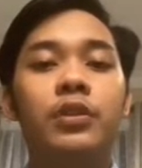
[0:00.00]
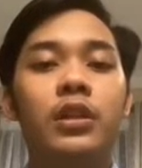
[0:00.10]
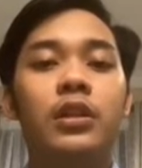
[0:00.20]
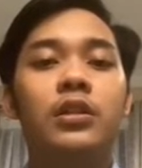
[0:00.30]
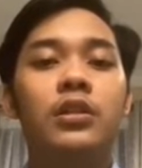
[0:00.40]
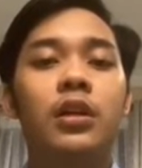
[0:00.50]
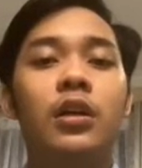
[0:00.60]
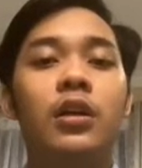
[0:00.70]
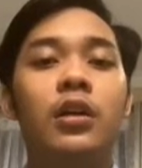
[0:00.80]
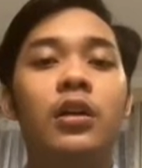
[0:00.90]
is
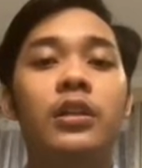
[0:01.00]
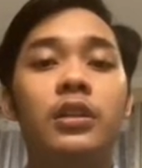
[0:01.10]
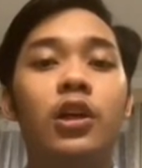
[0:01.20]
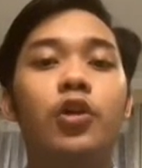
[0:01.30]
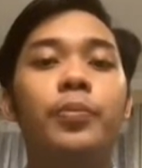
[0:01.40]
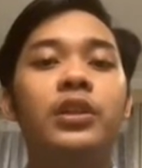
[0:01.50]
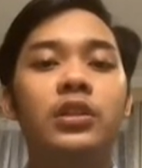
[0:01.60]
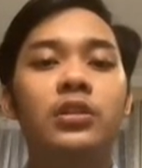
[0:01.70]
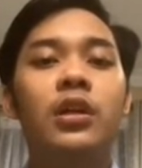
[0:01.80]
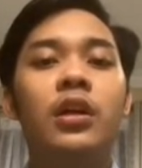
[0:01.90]
the
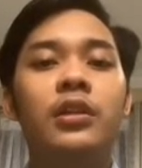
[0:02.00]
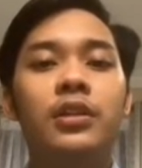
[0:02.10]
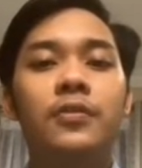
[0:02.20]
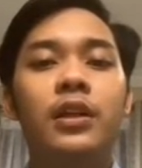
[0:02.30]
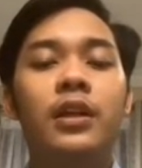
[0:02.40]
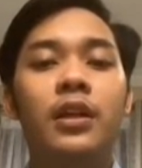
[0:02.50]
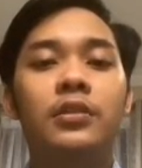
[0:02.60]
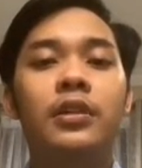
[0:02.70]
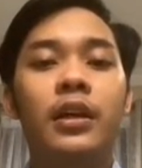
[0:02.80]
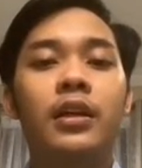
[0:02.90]
Occupational Safety and
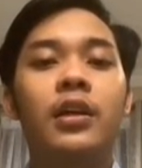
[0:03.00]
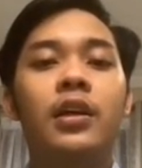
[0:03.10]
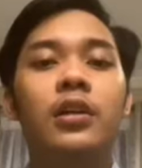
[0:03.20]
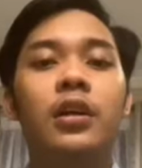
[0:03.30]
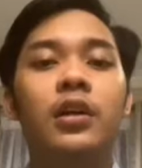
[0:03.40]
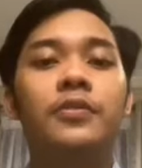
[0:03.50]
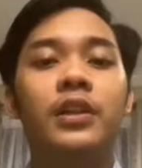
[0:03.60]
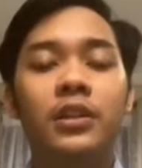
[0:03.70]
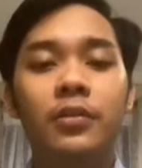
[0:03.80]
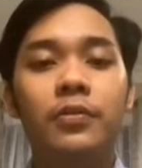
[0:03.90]
Health Act
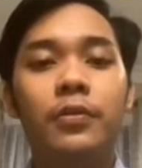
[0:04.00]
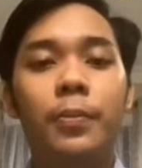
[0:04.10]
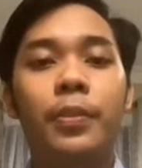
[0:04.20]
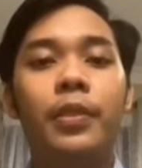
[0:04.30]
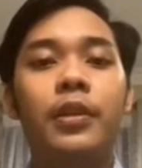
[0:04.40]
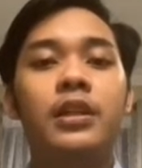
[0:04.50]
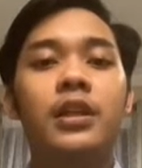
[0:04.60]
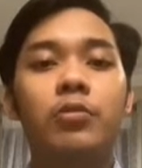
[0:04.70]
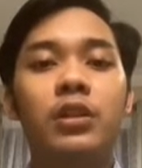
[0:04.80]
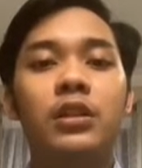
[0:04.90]
effective?
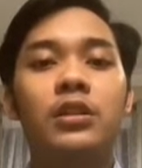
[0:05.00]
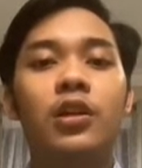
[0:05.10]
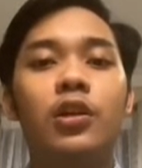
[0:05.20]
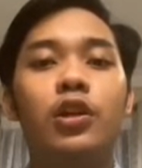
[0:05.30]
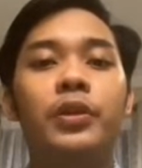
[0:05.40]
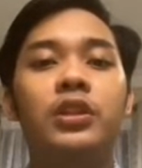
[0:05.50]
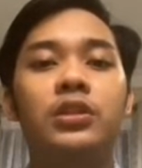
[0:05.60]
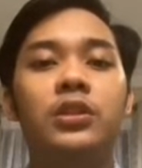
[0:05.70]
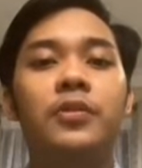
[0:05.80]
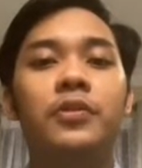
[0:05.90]
Second one is how Occupational
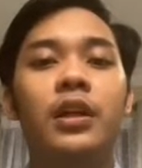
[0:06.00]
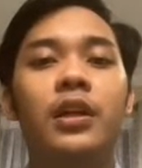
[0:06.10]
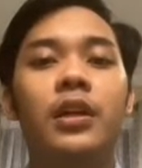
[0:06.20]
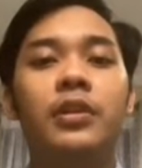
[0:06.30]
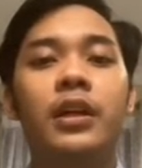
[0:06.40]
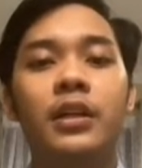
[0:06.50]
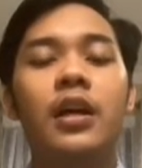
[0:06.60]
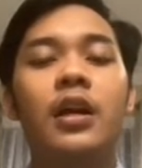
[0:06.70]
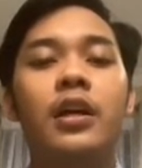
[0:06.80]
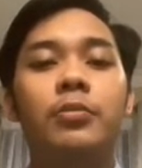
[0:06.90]
Safety and Health Act
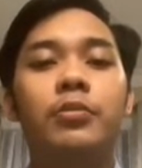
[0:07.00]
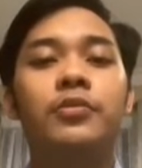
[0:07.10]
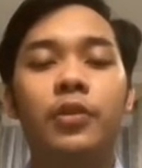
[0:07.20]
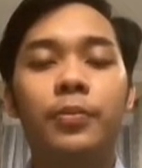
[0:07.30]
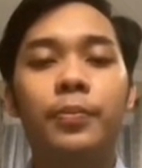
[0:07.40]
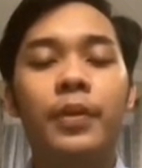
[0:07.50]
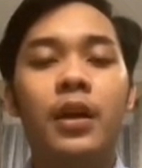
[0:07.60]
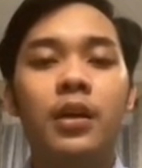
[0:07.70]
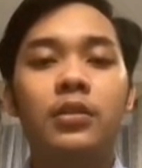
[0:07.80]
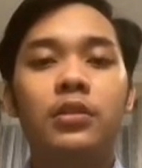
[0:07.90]
can reform.
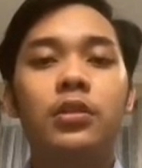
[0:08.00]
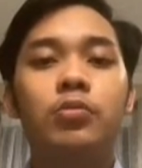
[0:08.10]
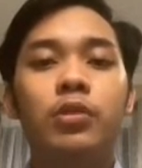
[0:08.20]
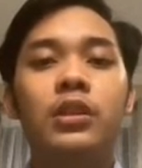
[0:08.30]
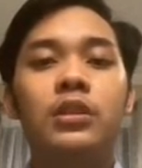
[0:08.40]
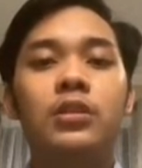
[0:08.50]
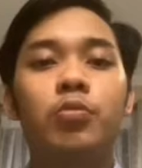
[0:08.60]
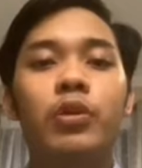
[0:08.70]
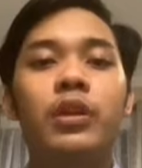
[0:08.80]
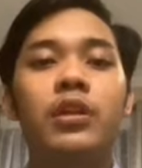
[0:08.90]
The third one is
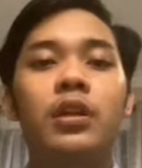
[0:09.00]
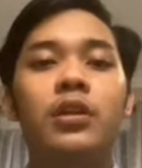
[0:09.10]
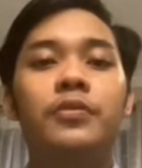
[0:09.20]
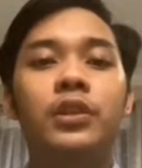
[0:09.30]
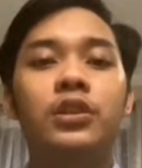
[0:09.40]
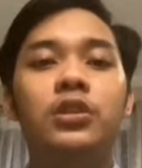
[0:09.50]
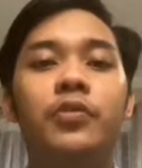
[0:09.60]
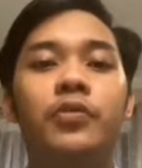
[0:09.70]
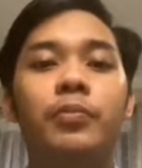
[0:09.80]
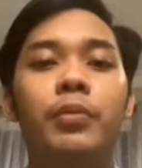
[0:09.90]
what are the functions of
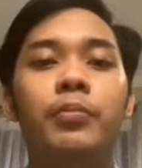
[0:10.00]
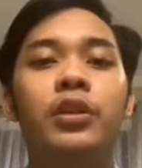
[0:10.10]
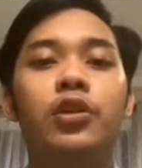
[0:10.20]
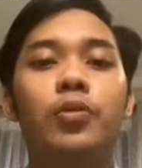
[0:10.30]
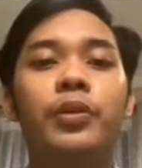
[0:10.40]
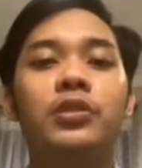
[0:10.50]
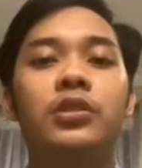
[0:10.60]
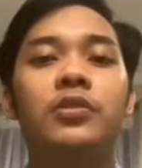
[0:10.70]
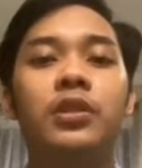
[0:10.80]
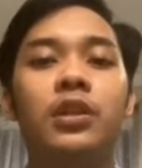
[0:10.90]
Department of Occupational
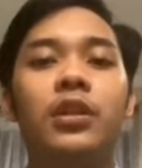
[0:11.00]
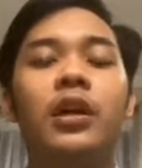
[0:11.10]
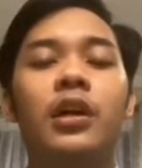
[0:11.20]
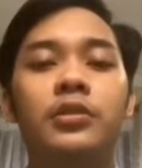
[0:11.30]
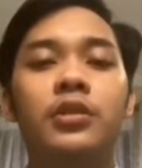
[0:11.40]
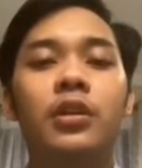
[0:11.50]
Safety and Health.